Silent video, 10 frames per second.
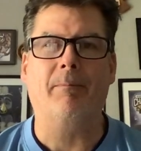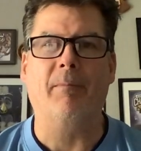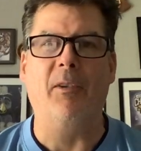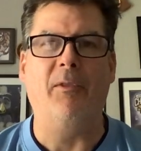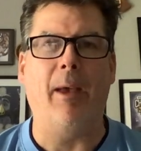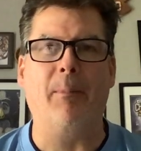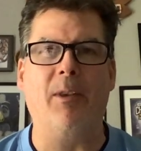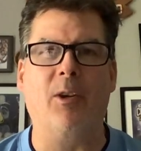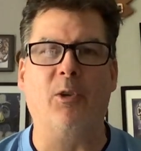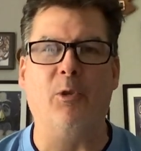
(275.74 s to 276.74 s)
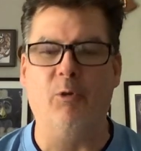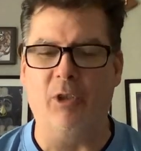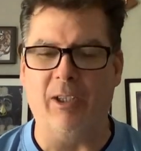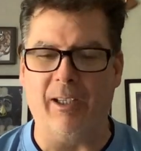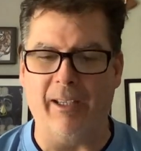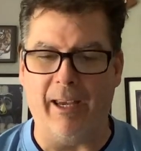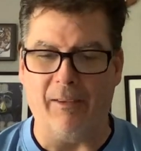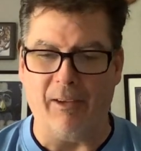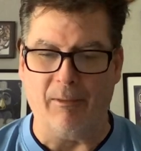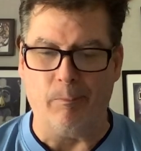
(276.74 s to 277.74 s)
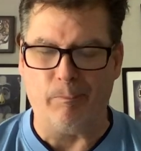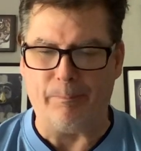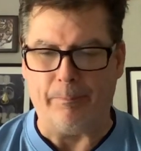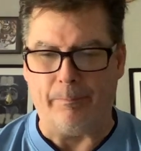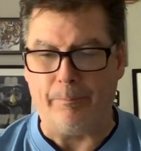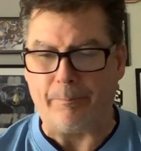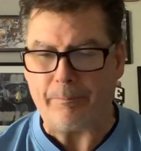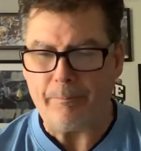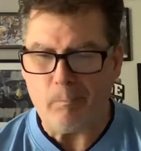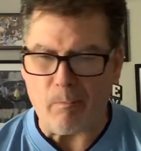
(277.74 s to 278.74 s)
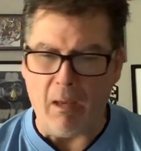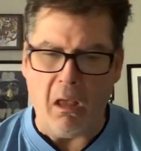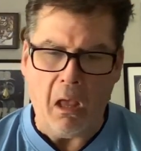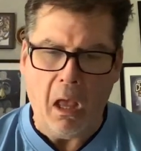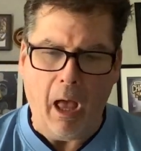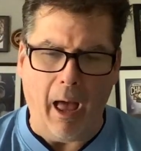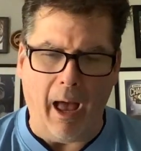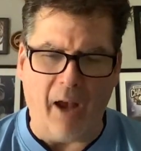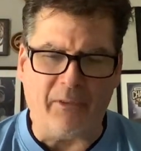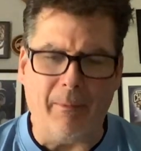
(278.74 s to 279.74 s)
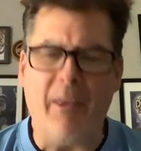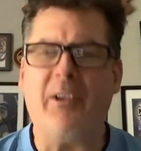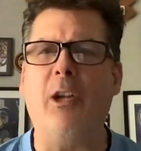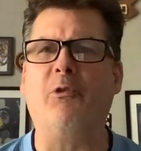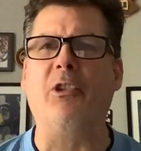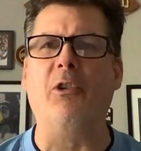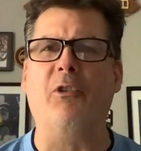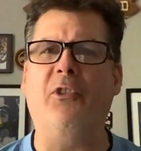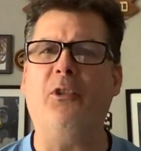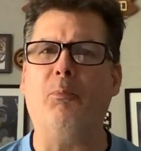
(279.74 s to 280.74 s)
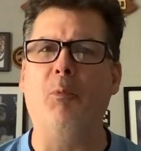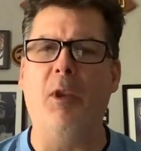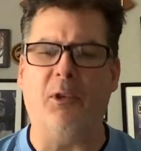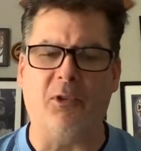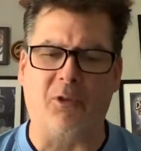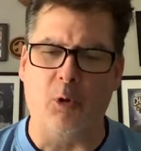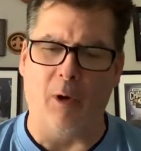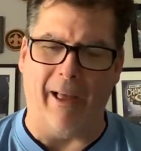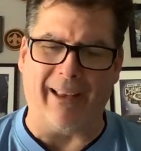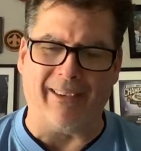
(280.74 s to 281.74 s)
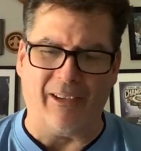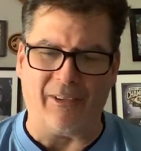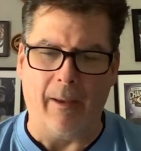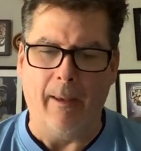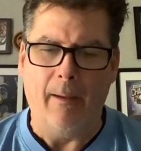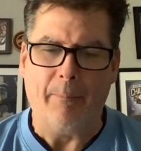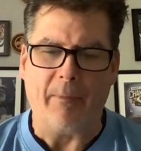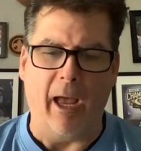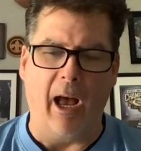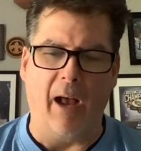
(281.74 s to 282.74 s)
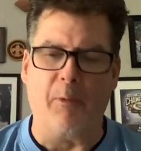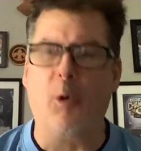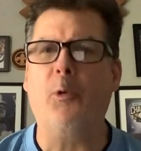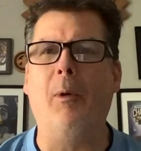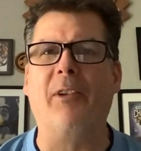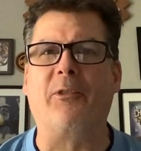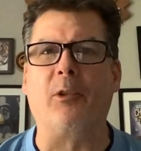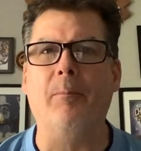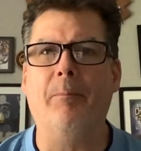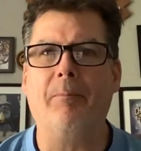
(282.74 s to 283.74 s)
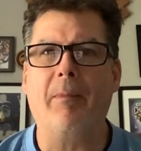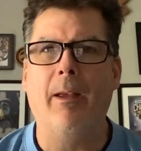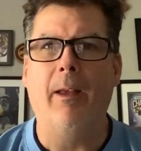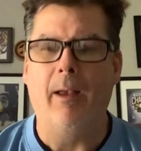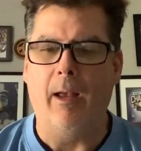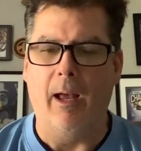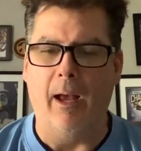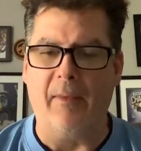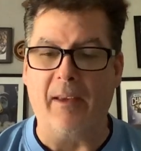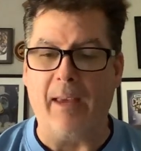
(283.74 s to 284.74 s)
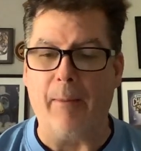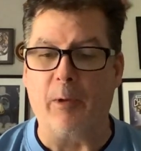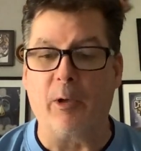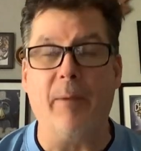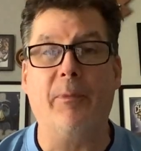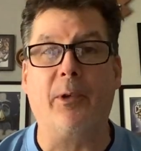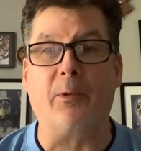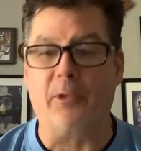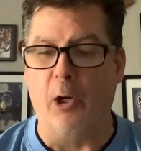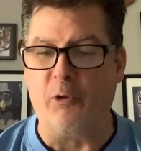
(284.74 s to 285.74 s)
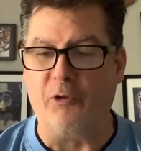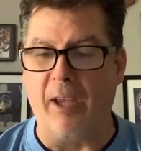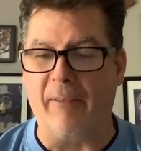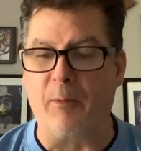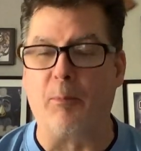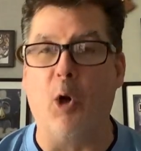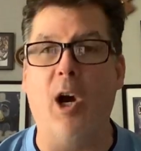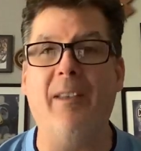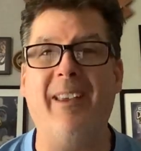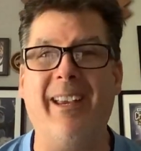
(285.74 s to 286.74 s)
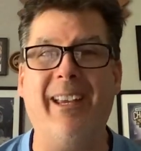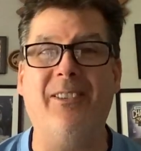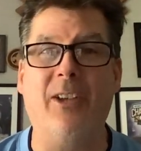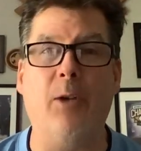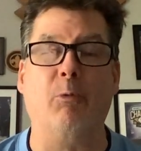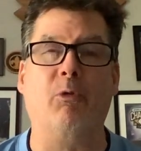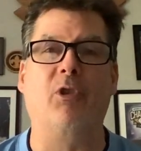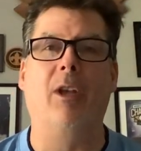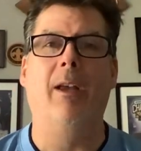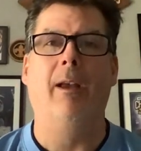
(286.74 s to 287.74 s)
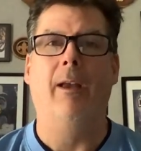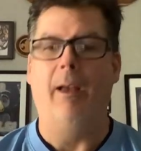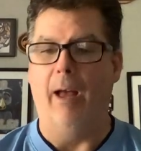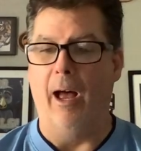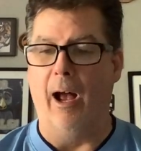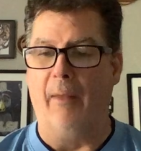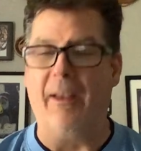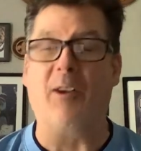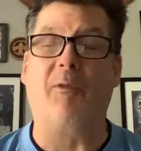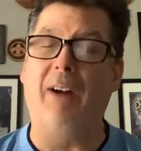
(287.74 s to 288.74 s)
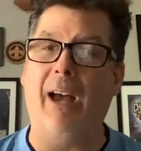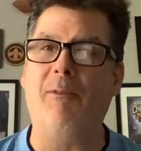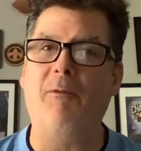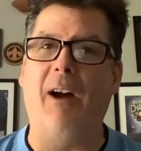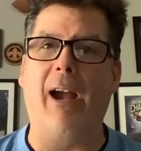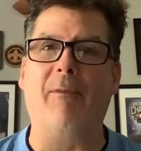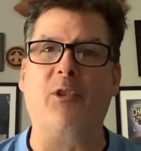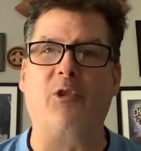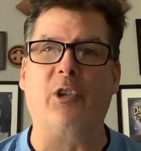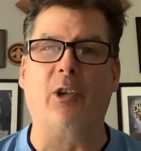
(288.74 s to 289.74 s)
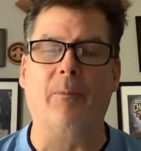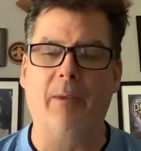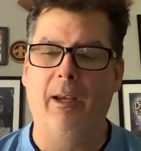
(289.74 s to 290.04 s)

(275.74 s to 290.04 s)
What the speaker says: He's happy there at Eugene. He ain't leaving. Some other coaching news. This is cool. I like this. Northwestern, they named their intern coach David Braun head coach. They are 5-5 this year.